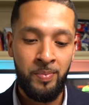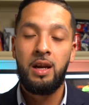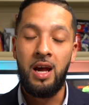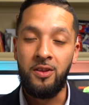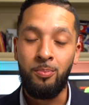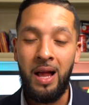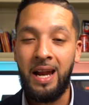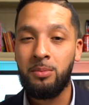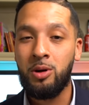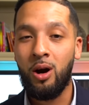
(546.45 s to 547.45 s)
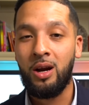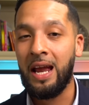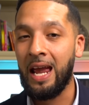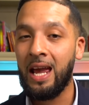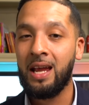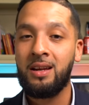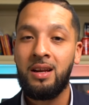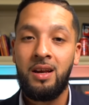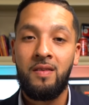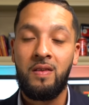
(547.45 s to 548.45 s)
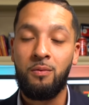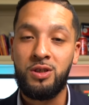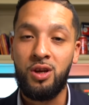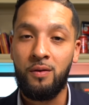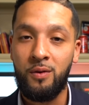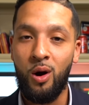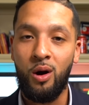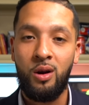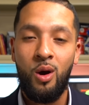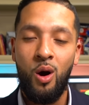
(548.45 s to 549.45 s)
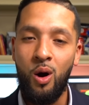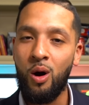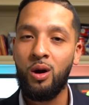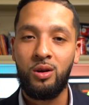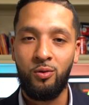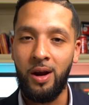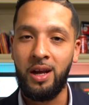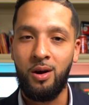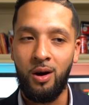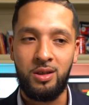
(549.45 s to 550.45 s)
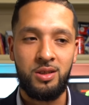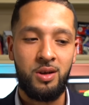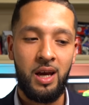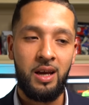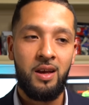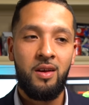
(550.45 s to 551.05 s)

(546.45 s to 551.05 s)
Now, the Platinum card and the Reserve card are great cards, okay?